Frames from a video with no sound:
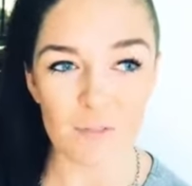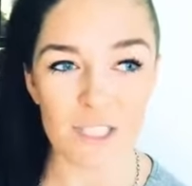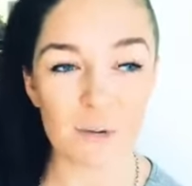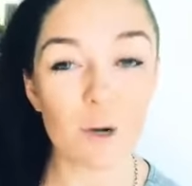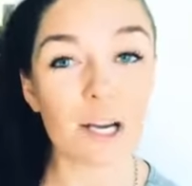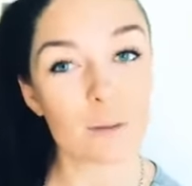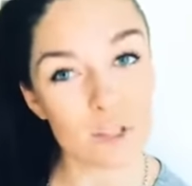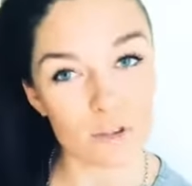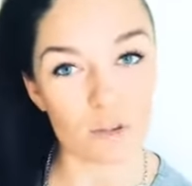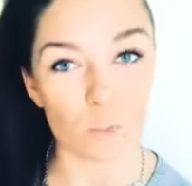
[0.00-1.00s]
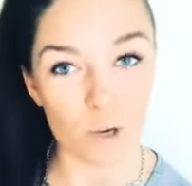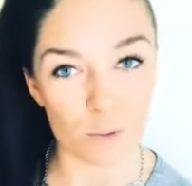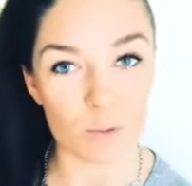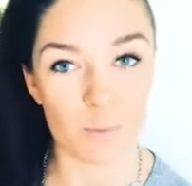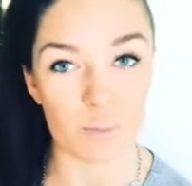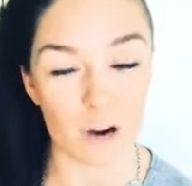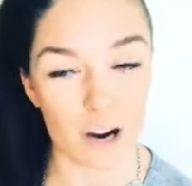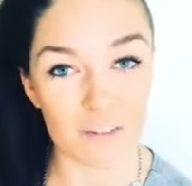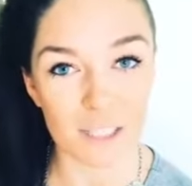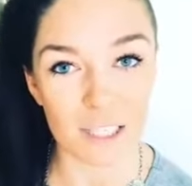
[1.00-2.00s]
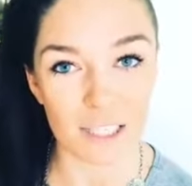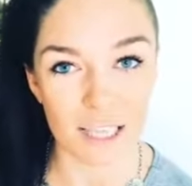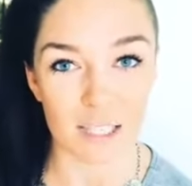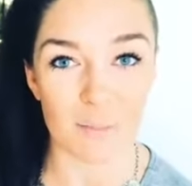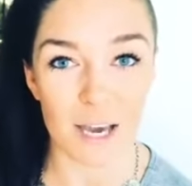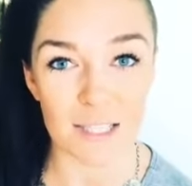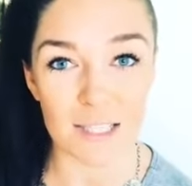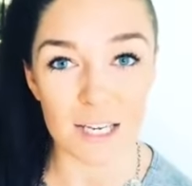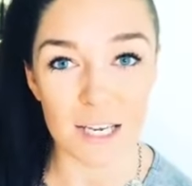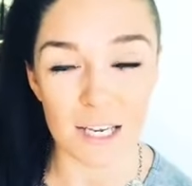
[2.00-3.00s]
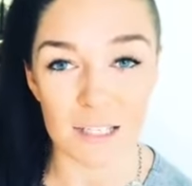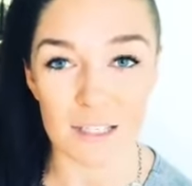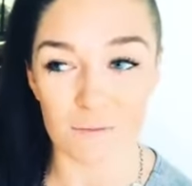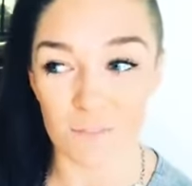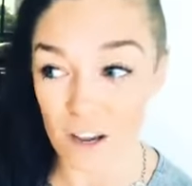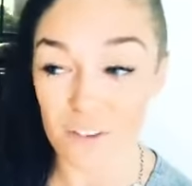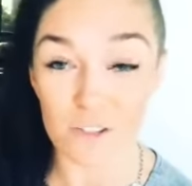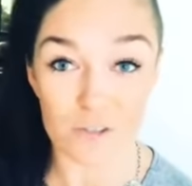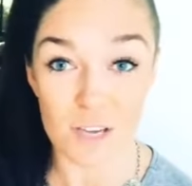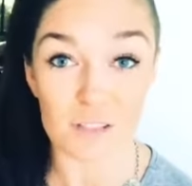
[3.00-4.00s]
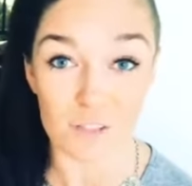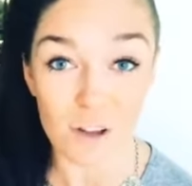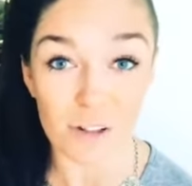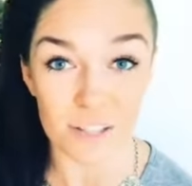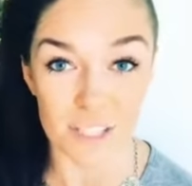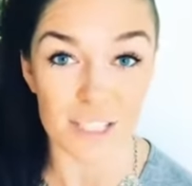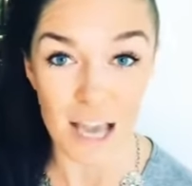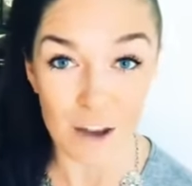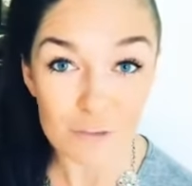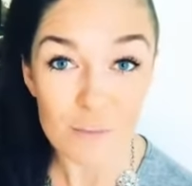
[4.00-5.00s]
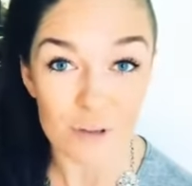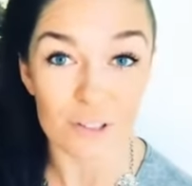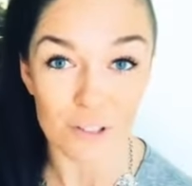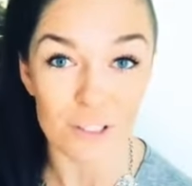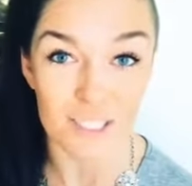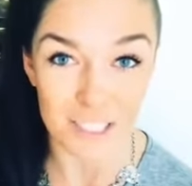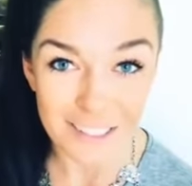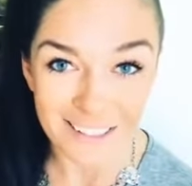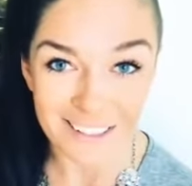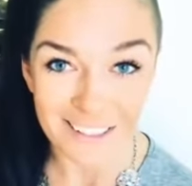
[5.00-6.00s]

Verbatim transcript: if someone comes through to work with me privately in that capacity it is $500000 it is half a million dollars a year